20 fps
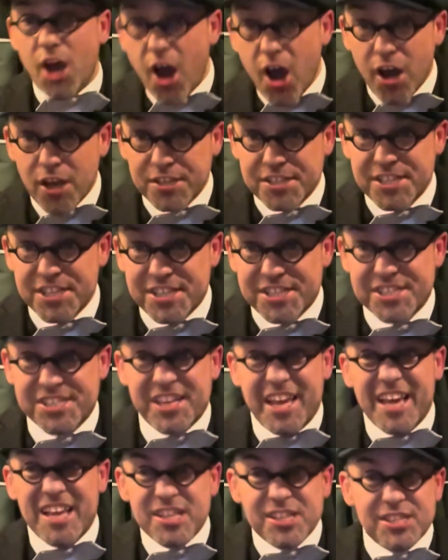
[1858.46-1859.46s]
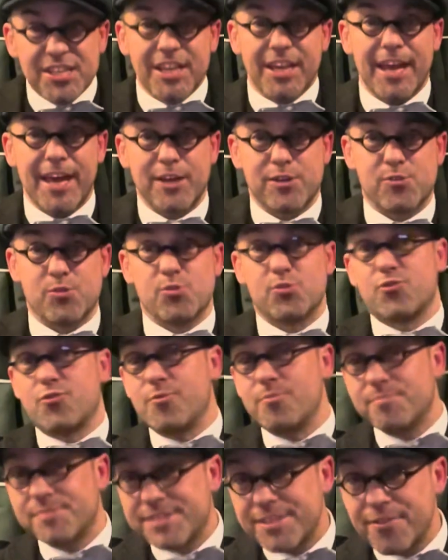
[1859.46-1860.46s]
artists, intellectuals
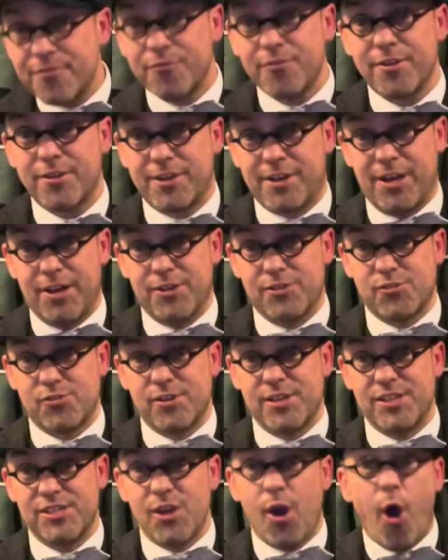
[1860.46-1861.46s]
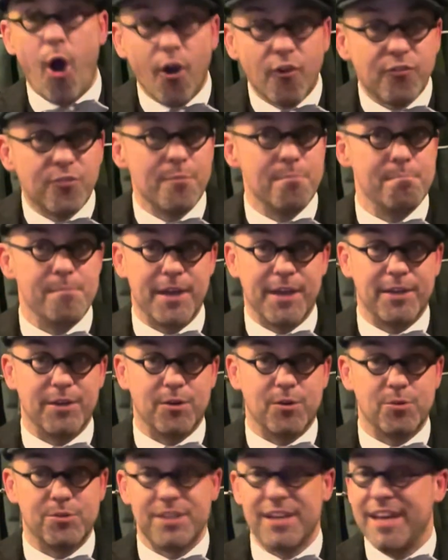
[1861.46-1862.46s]
from different countries often
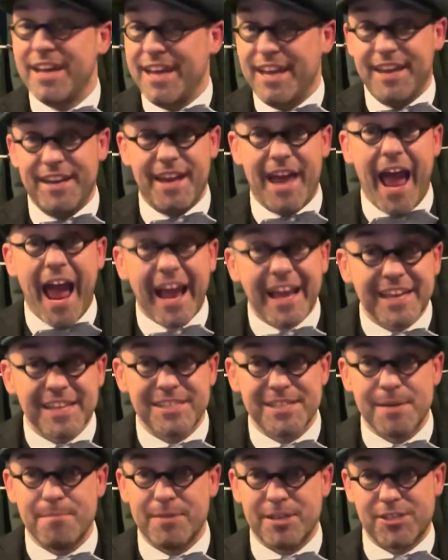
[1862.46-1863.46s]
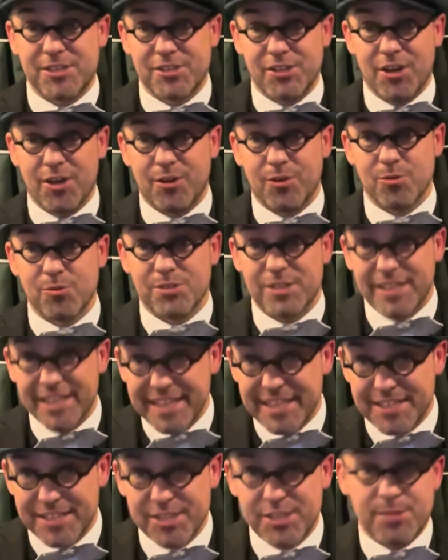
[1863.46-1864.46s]
mingled in academic circles,
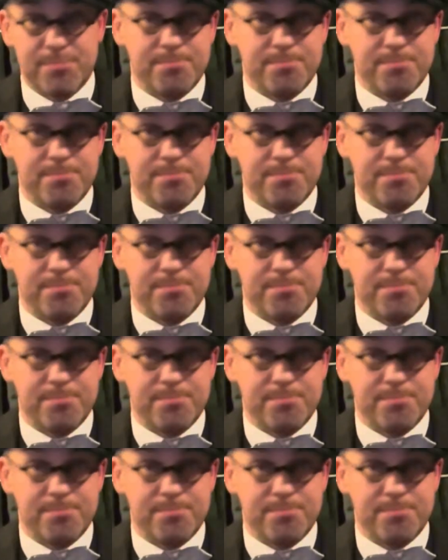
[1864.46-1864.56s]
leading to